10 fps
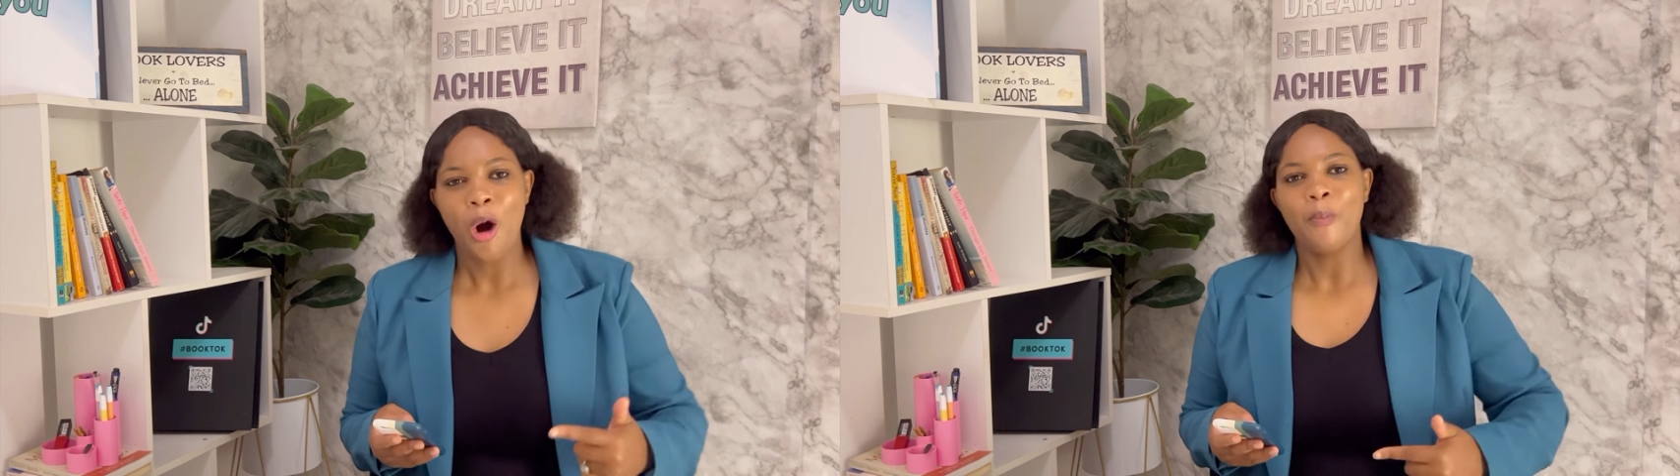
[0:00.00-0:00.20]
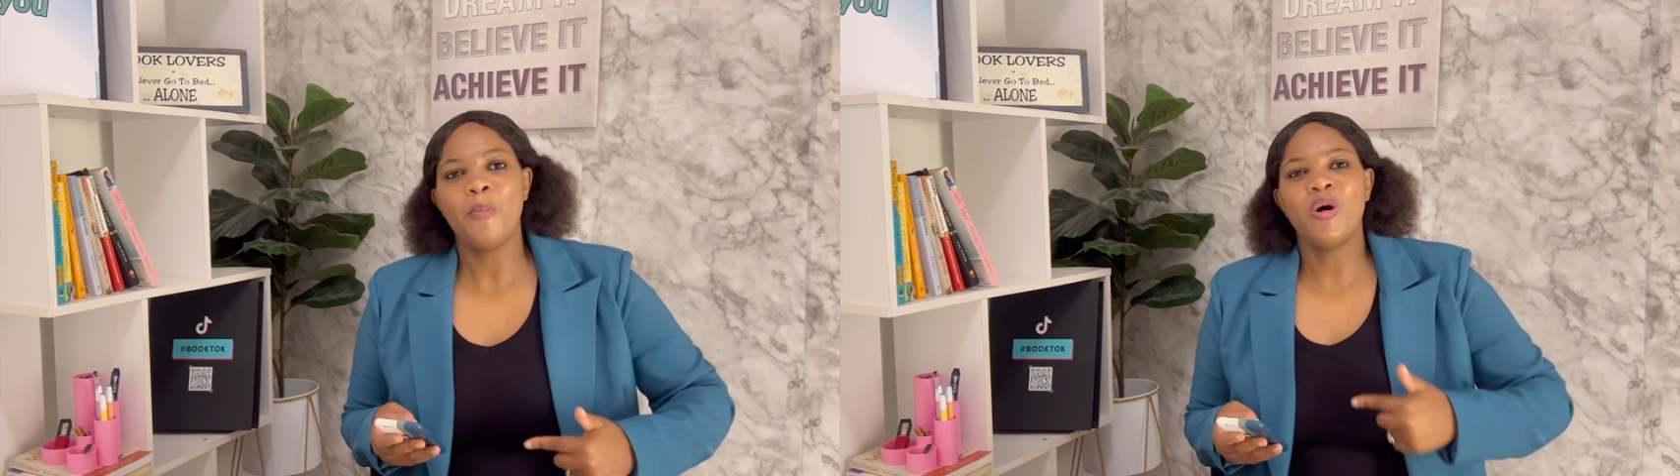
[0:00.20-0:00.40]

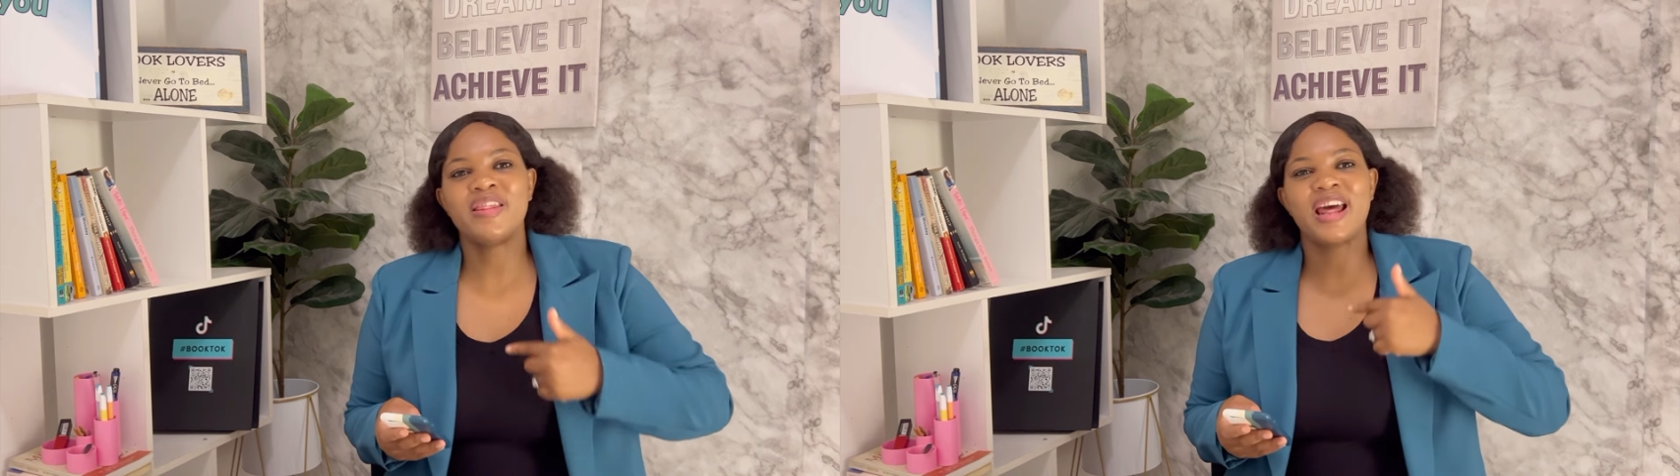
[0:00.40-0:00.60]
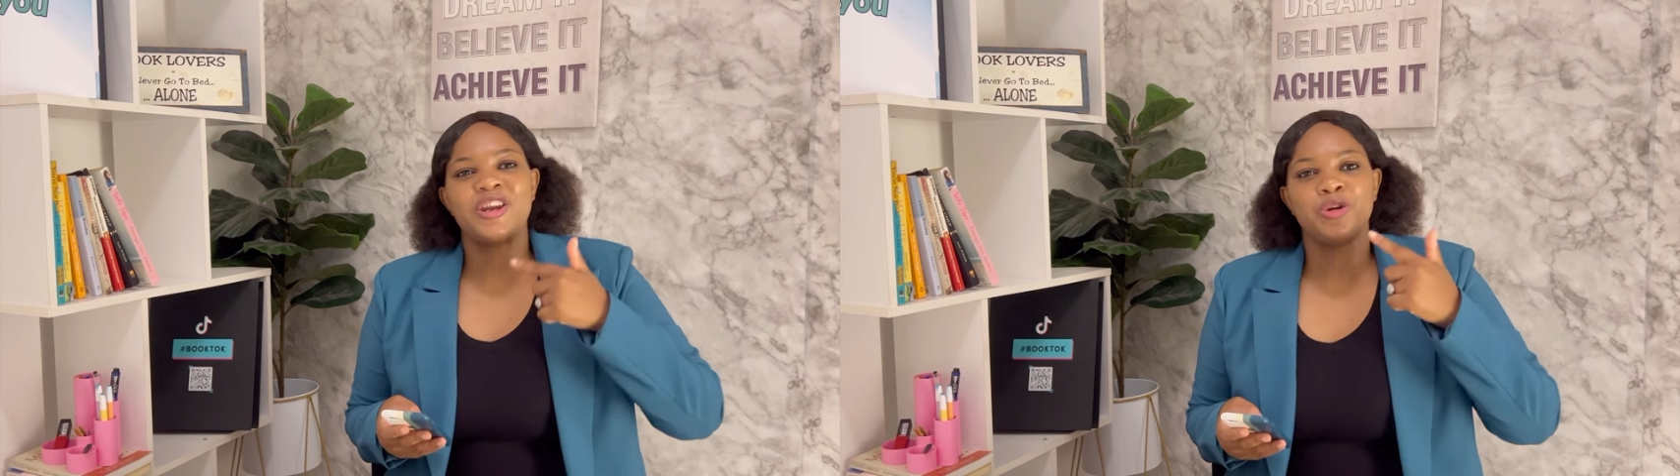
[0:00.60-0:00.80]
more
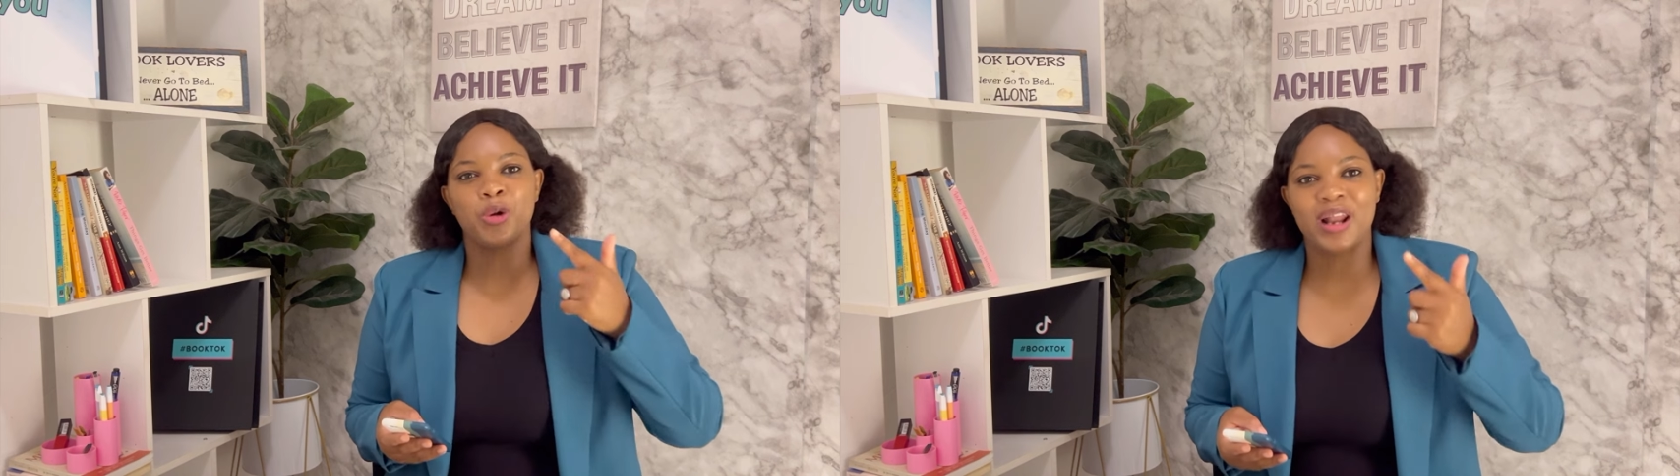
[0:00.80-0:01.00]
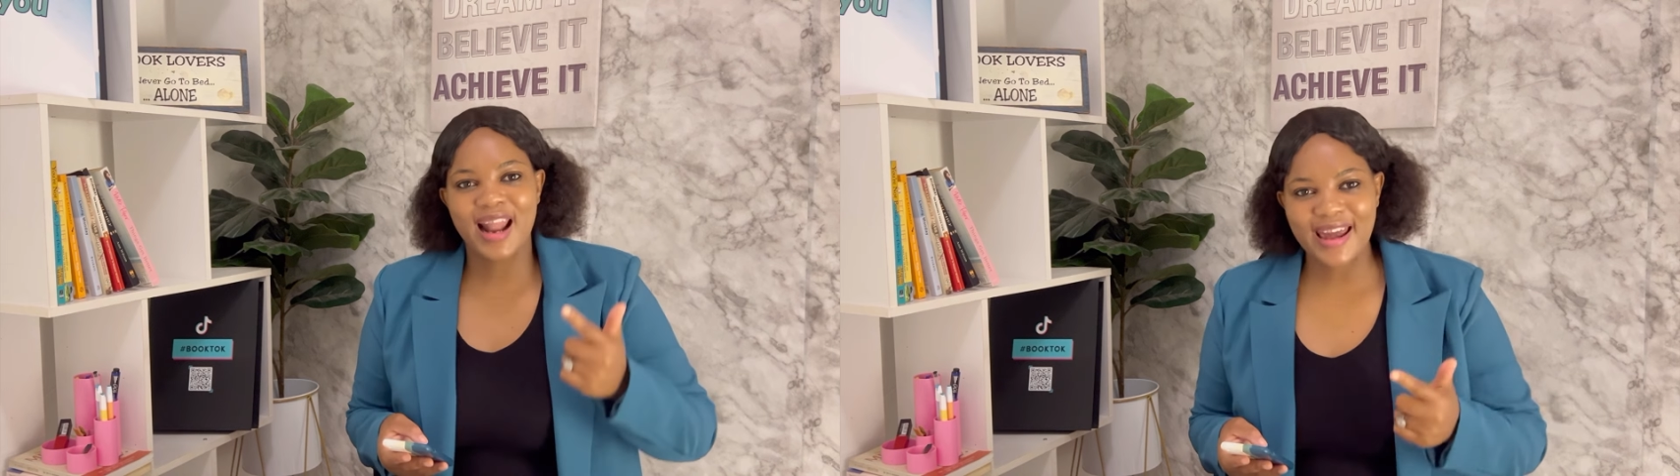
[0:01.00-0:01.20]
than your
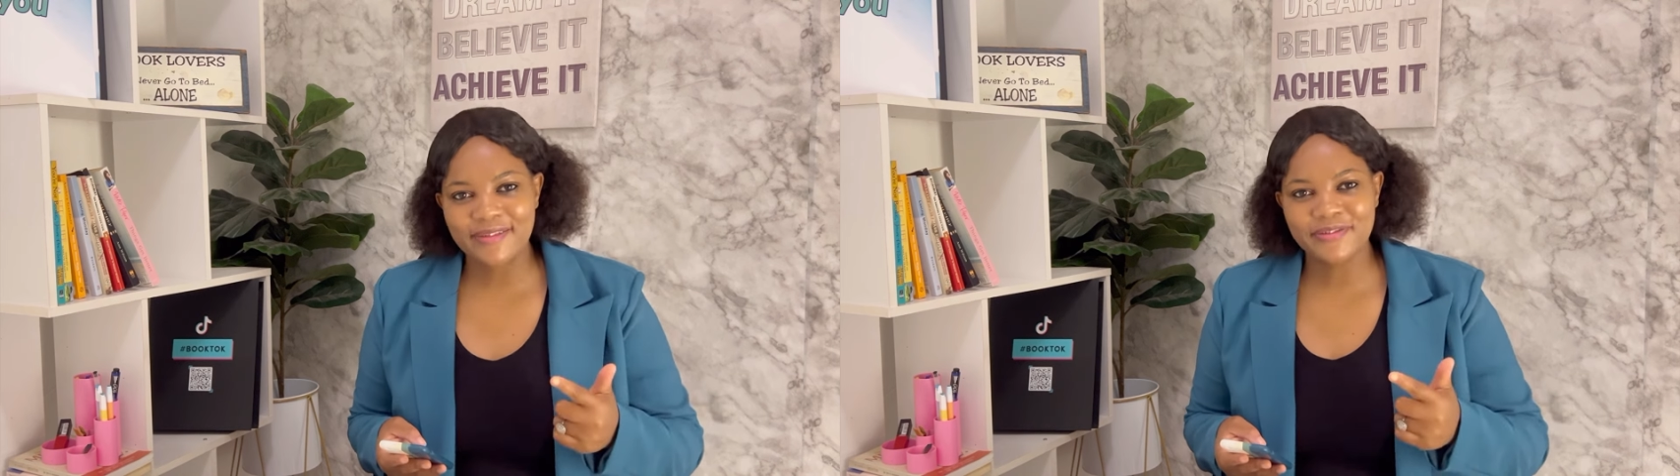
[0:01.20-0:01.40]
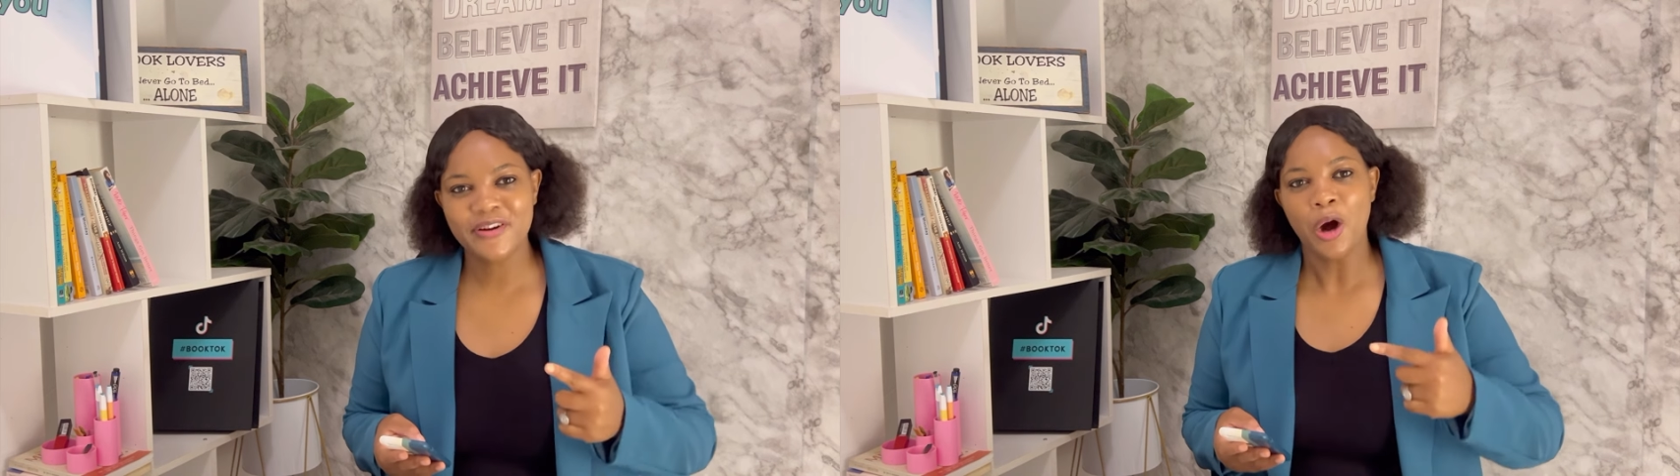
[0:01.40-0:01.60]

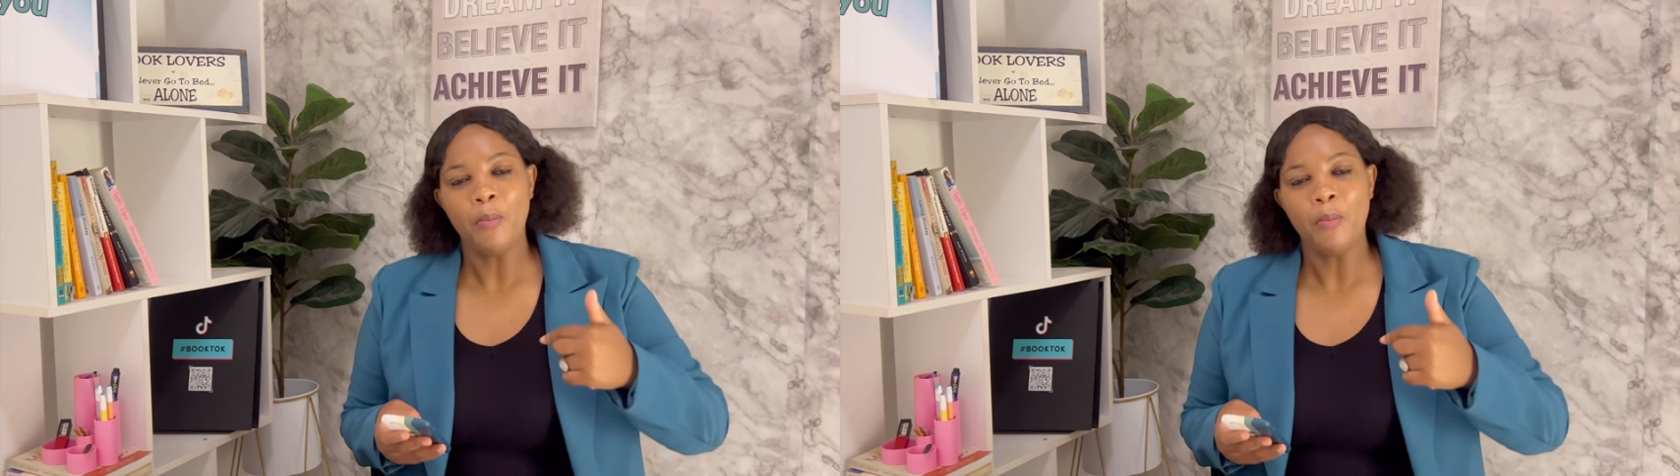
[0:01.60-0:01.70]
life,